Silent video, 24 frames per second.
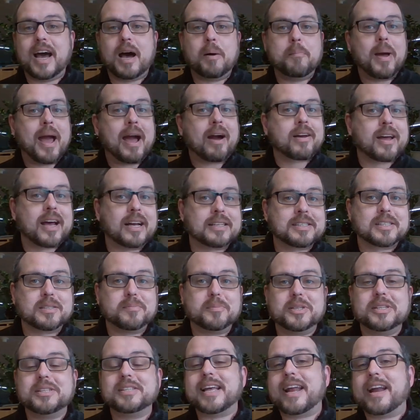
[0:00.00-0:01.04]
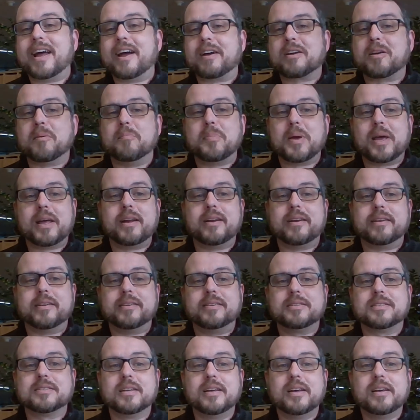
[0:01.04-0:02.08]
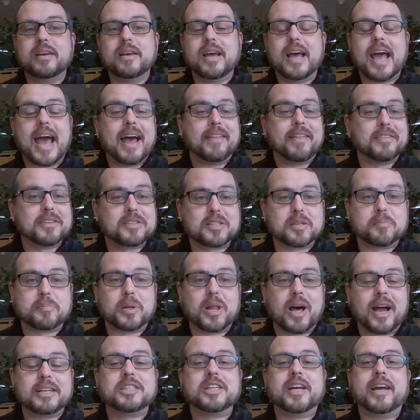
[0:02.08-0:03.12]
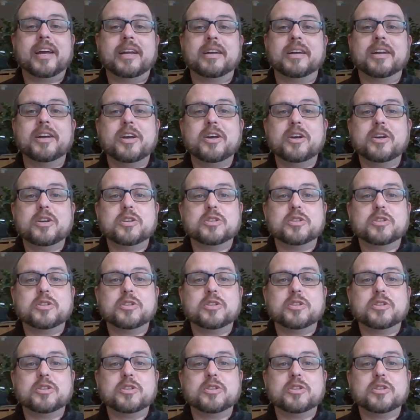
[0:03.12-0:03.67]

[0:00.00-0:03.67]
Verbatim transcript: um, our customers, and our competitors, and the supply chain.